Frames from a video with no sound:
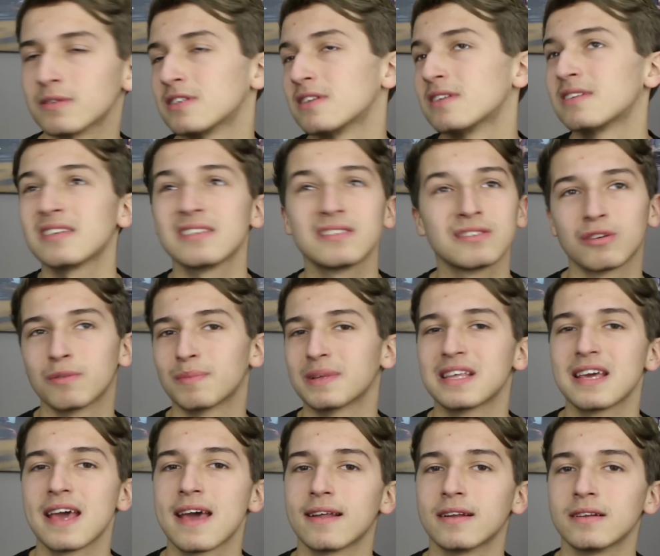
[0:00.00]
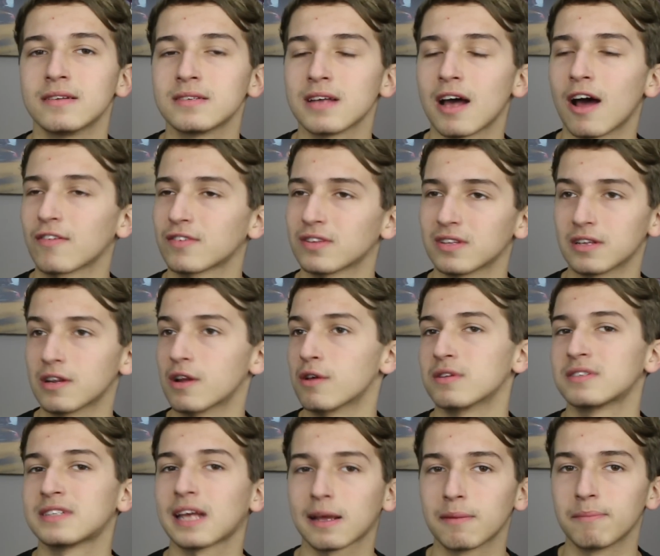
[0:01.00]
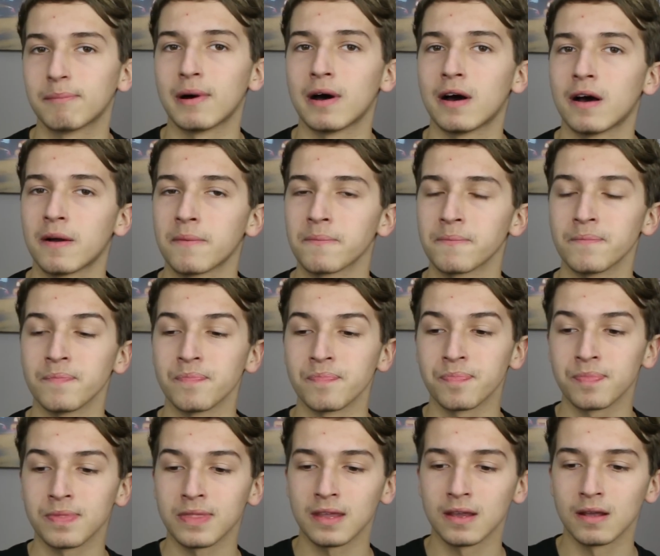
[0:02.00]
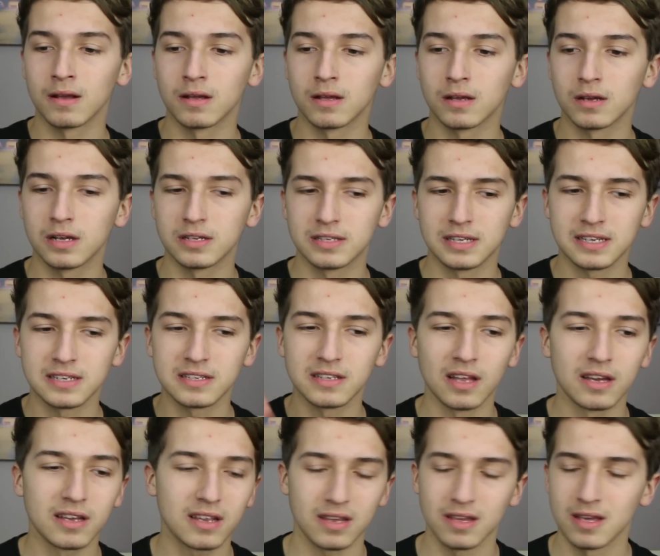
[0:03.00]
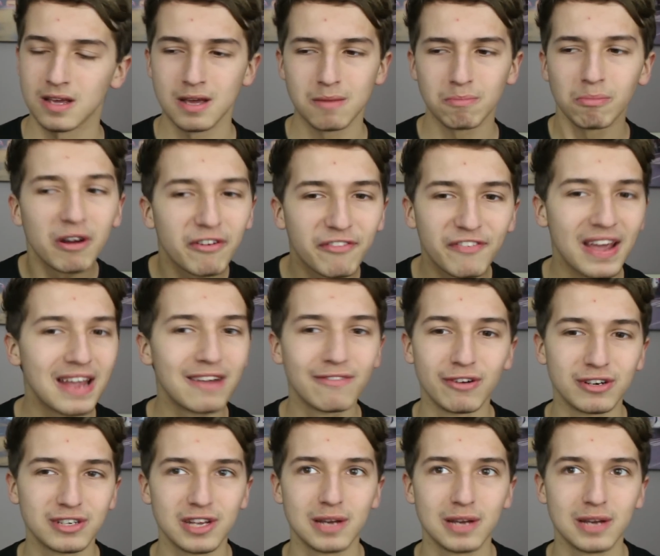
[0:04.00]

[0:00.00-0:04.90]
This isn't going to be the end after the, you know, the second part because this is like my favorite